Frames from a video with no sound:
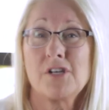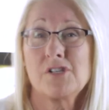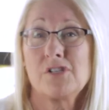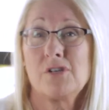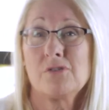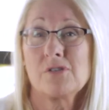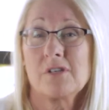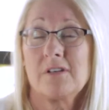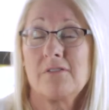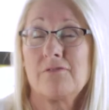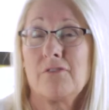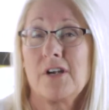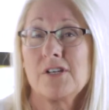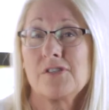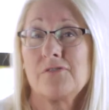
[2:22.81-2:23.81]
usually
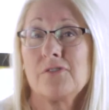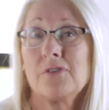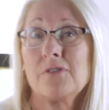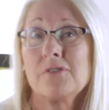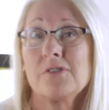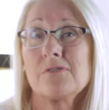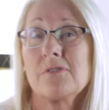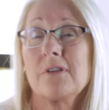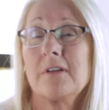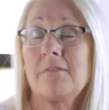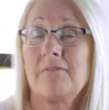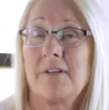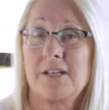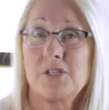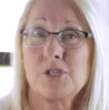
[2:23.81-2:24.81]
fresh foods,
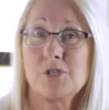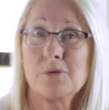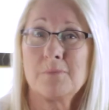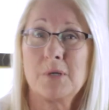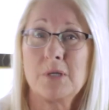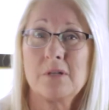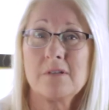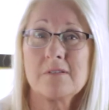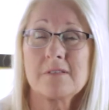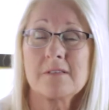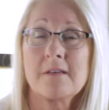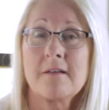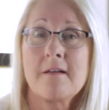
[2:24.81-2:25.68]
vegetables,